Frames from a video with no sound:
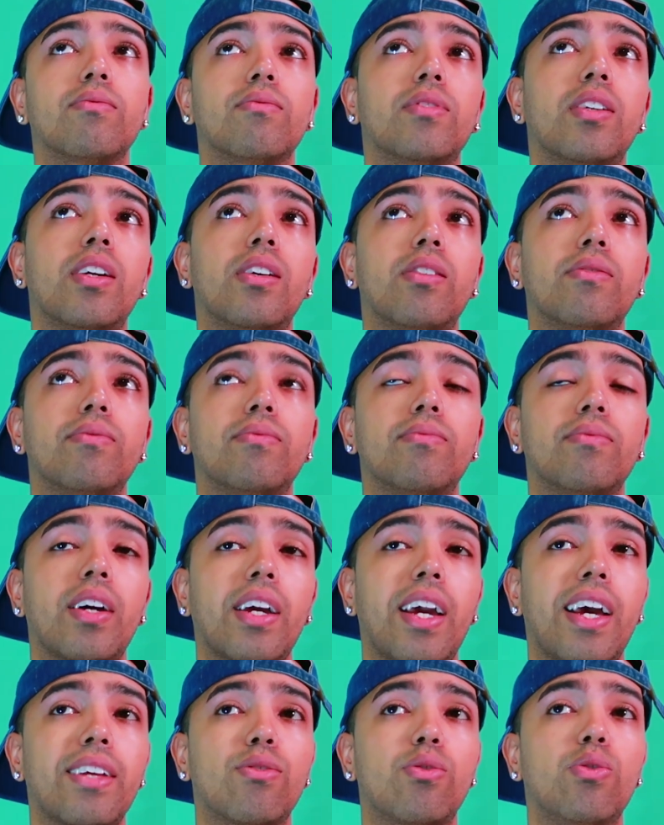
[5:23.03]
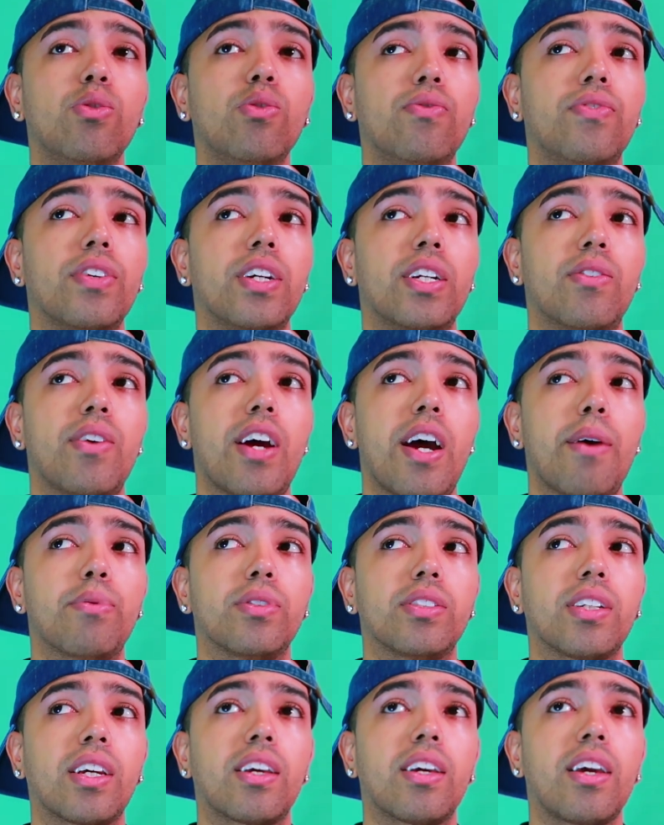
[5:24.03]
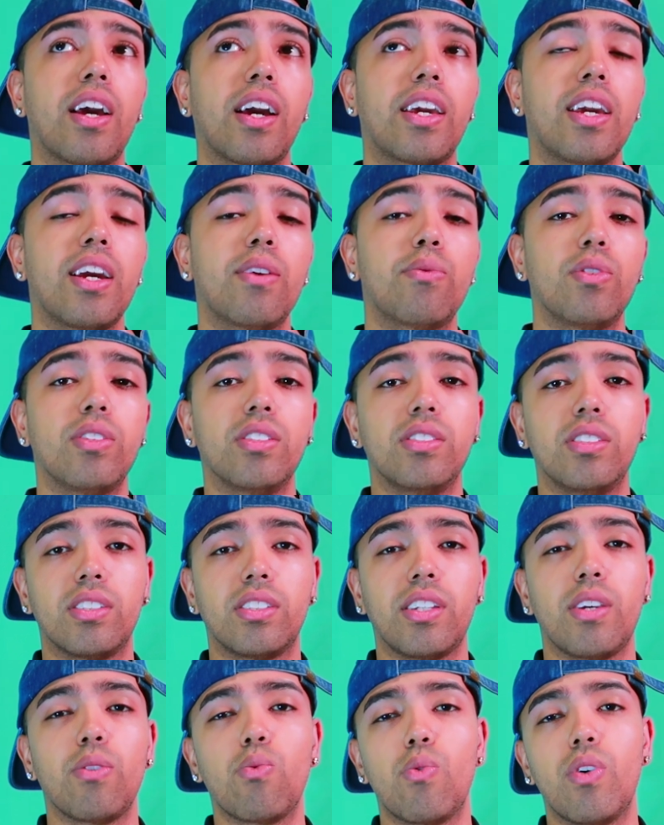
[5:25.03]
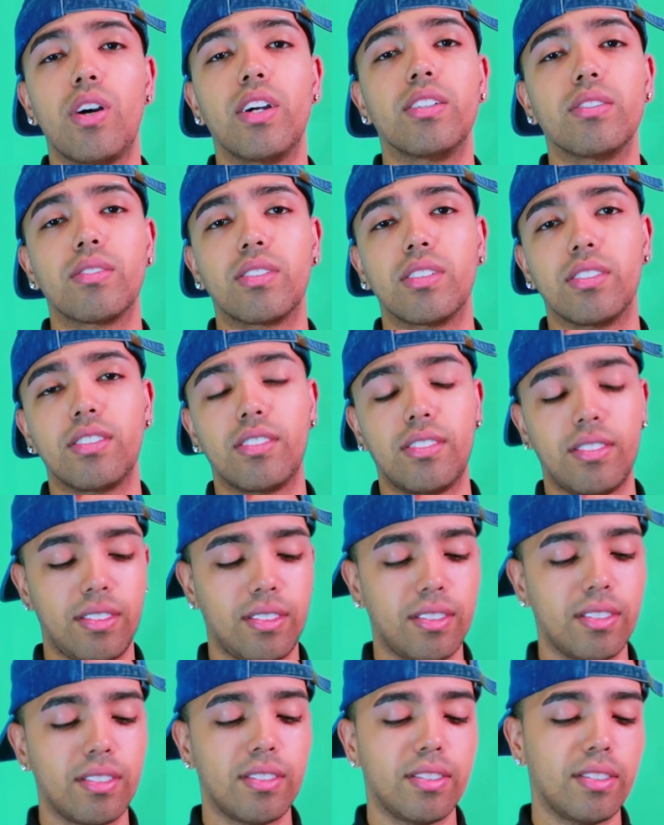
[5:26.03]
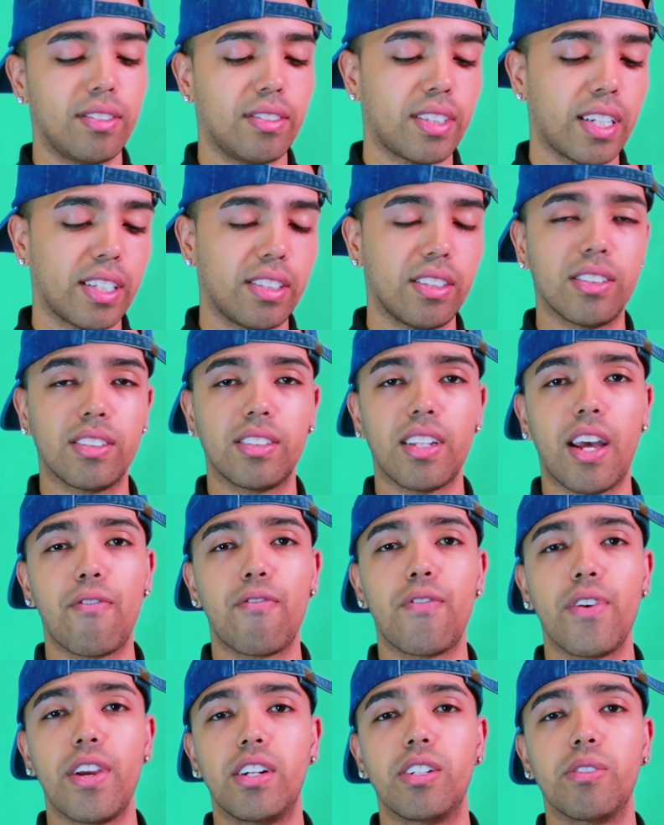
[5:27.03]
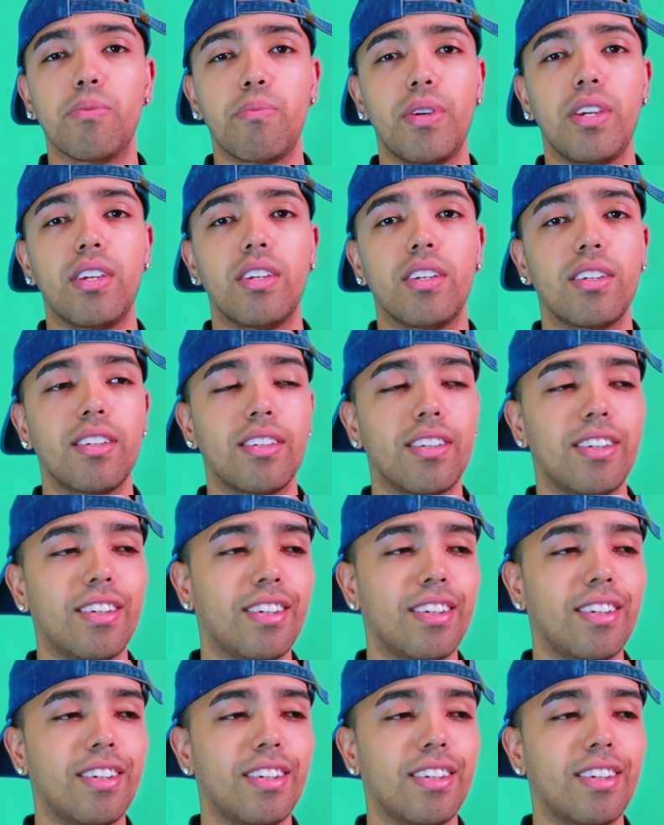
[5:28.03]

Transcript: Well, I got two favorite rappers. I can't really just say one because that's just not fair to me.